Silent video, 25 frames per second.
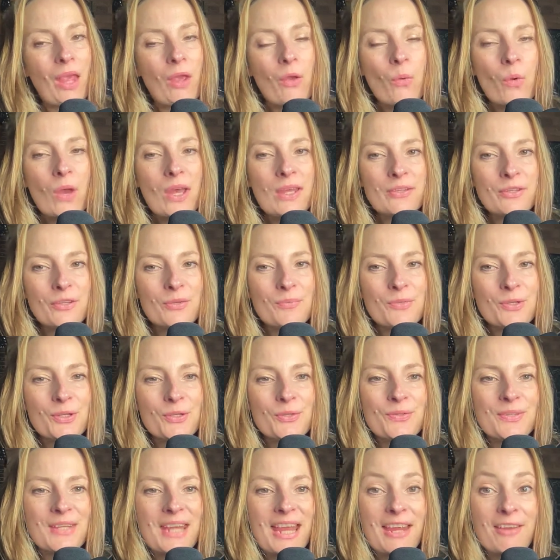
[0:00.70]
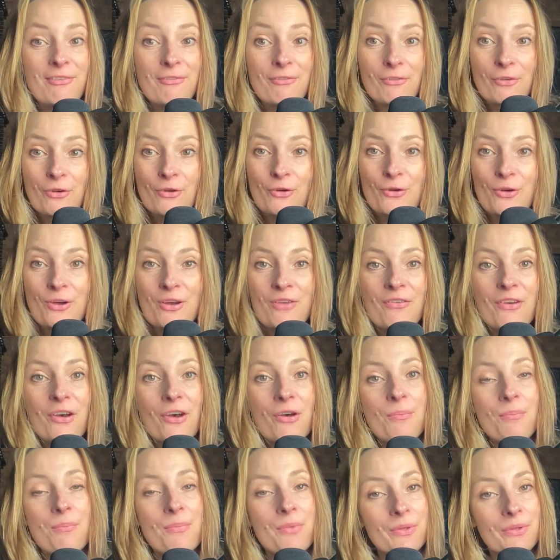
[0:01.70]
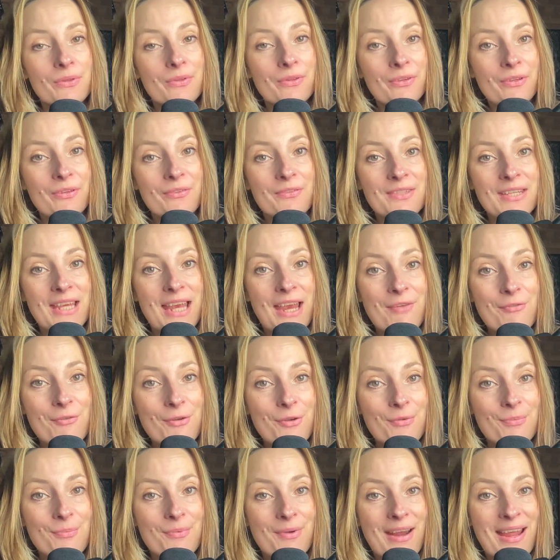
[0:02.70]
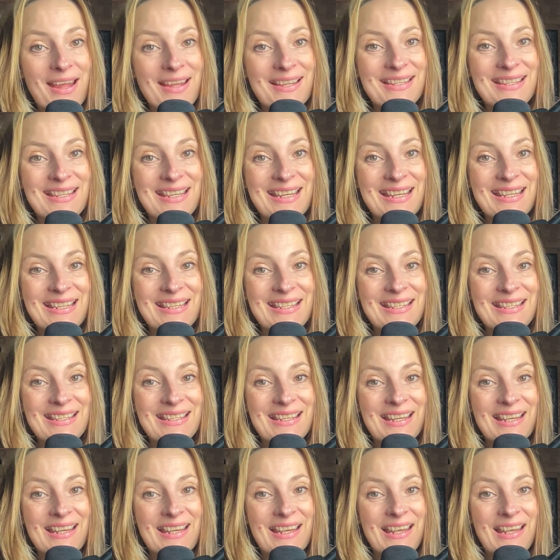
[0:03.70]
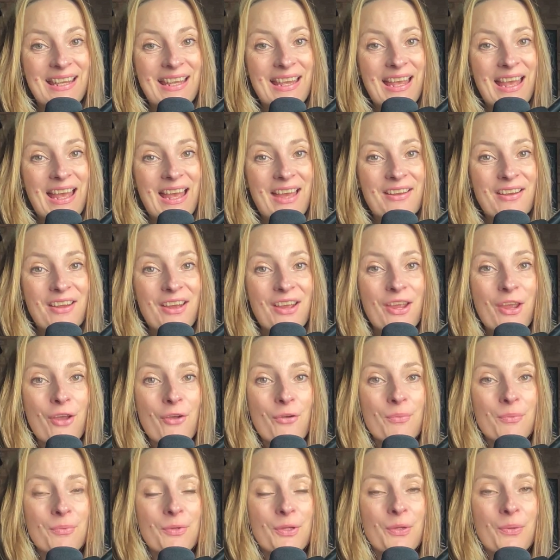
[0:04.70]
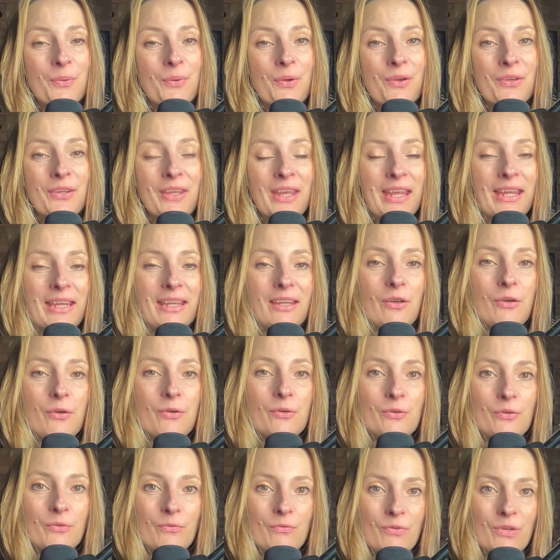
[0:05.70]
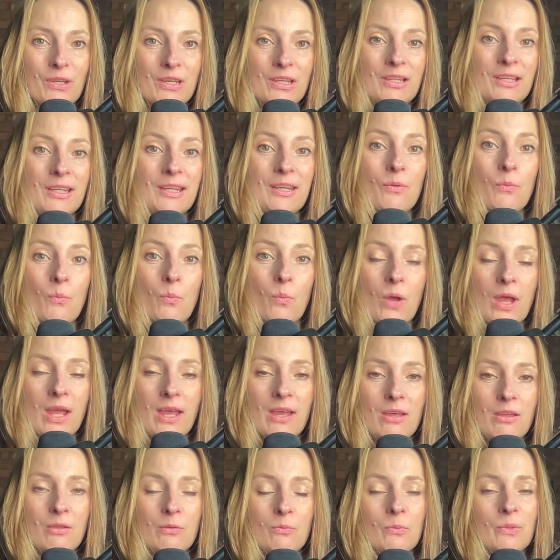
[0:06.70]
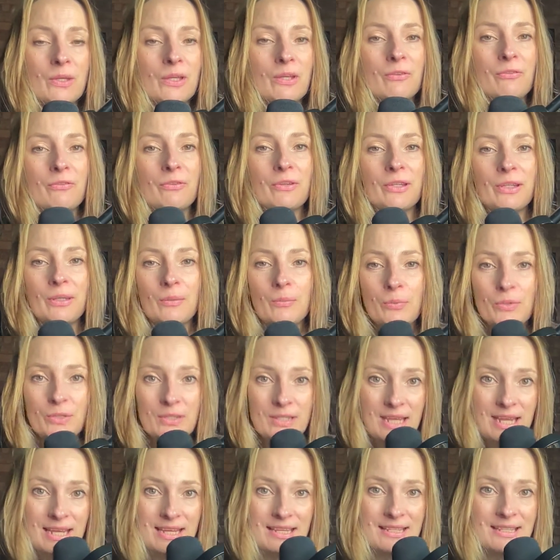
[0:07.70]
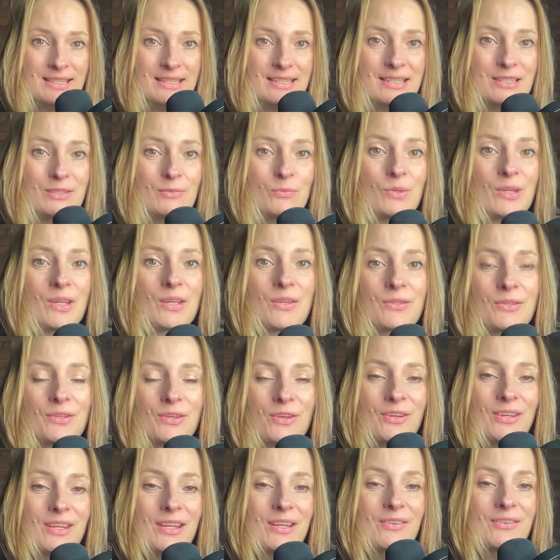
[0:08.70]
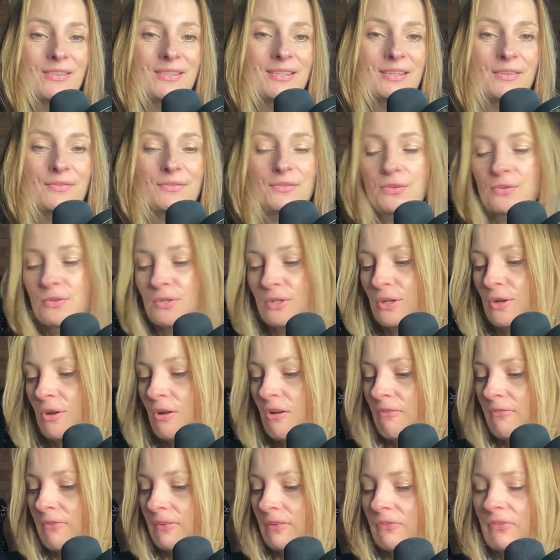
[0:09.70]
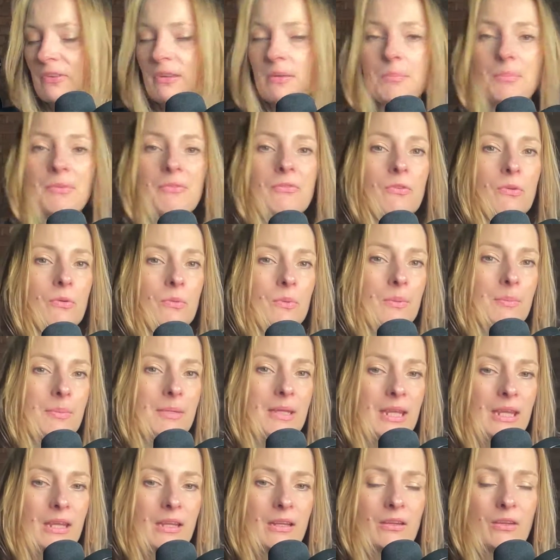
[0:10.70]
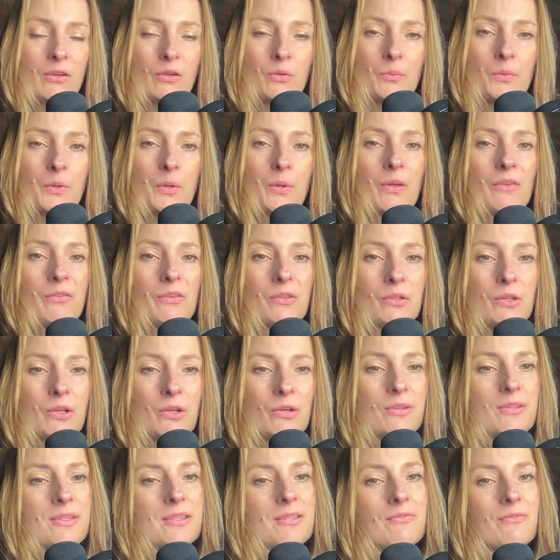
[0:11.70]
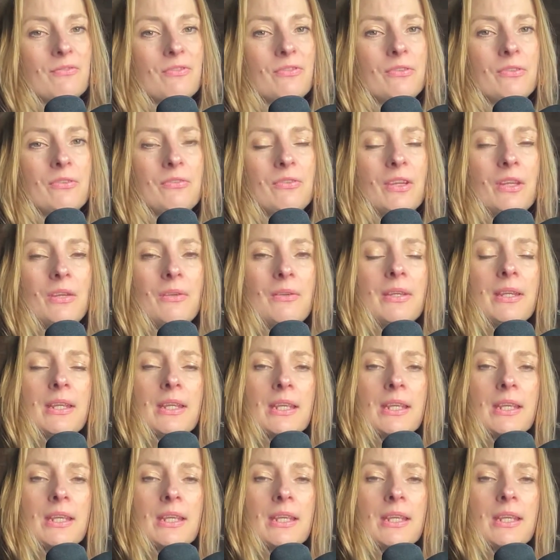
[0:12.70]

Welcome to day 4 of our month of tarot practice. And I hope you are getting on really well. We are feeling protected. We are turning ourselves on and off. In fact, before we begin, I hope you have your cards in front of you.